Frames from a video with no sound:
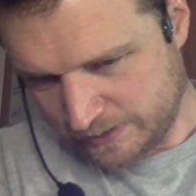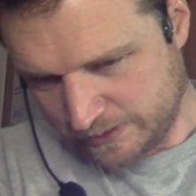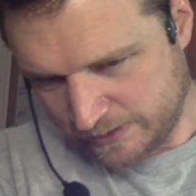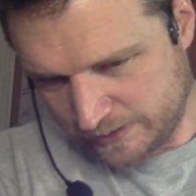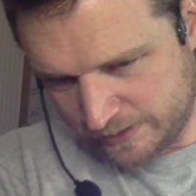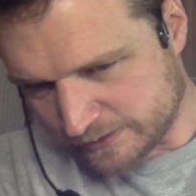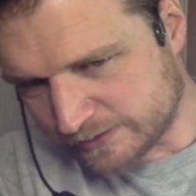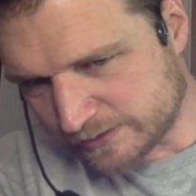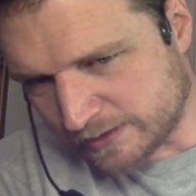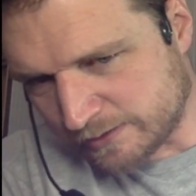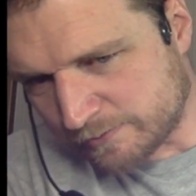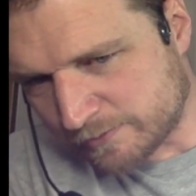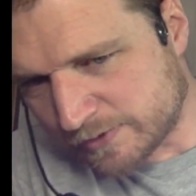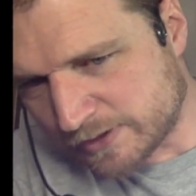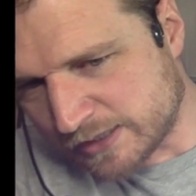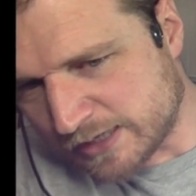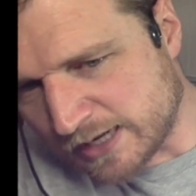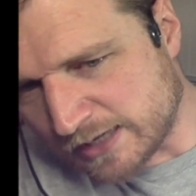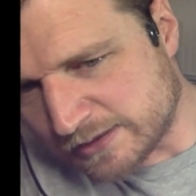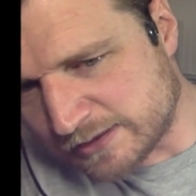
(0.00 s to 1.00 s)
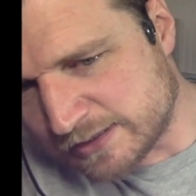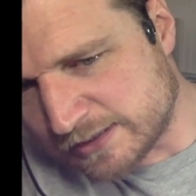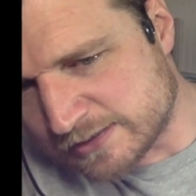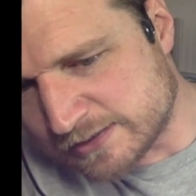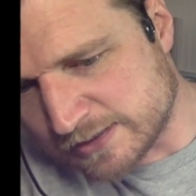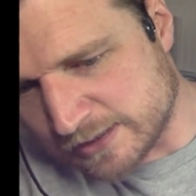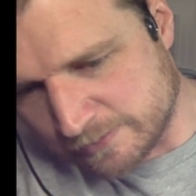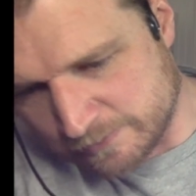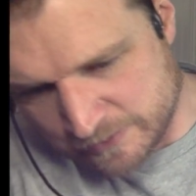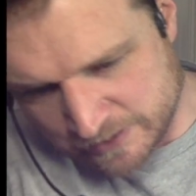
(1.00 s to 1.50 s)
So I've got
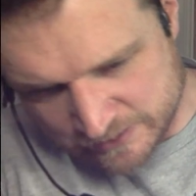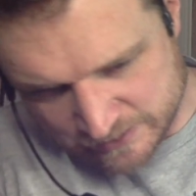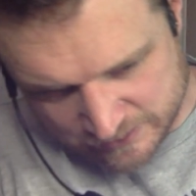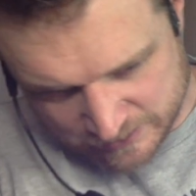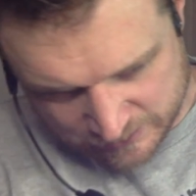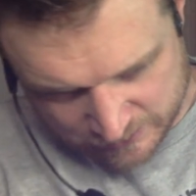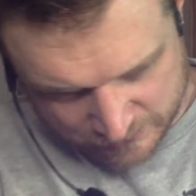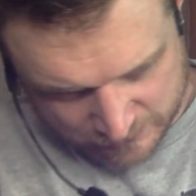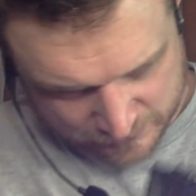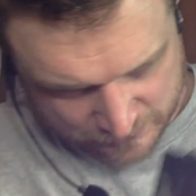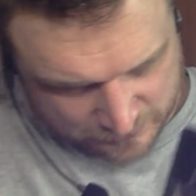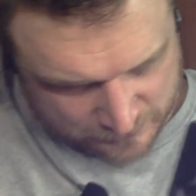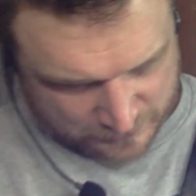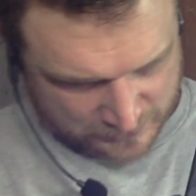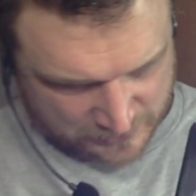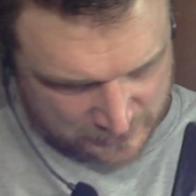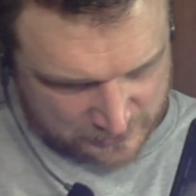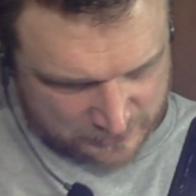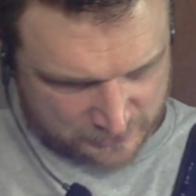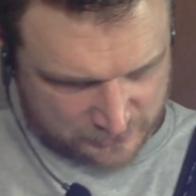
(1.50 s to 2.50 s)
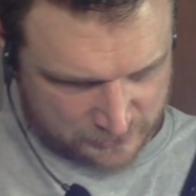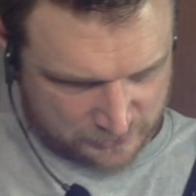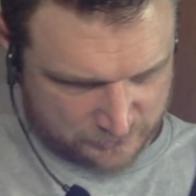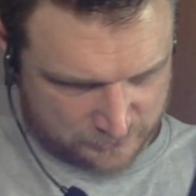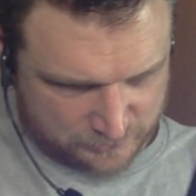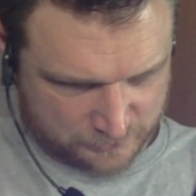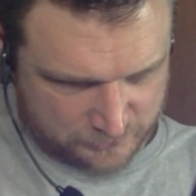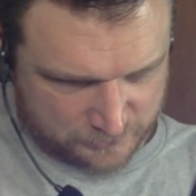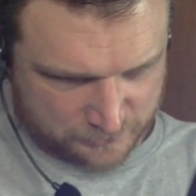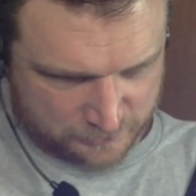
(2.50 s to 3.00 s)
this up. Let's get a nice
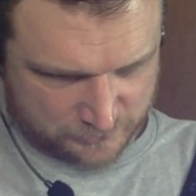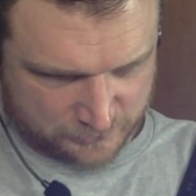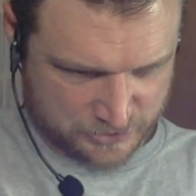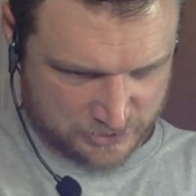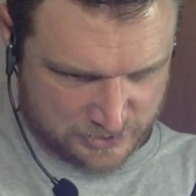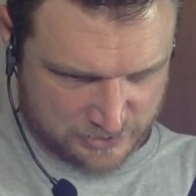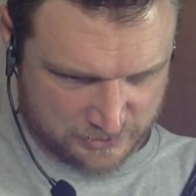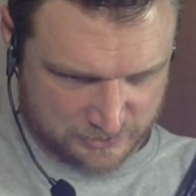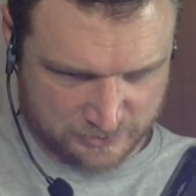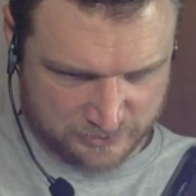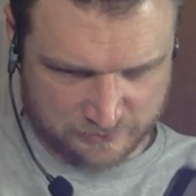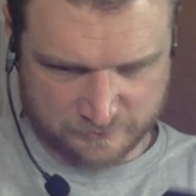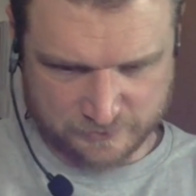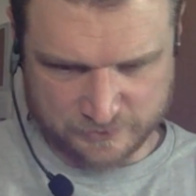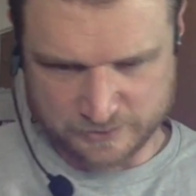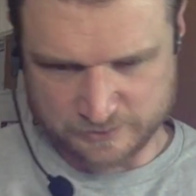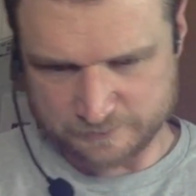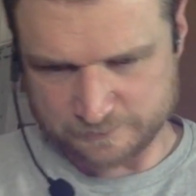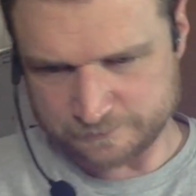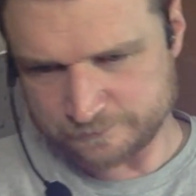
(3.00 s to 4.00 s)
close-up shot of it.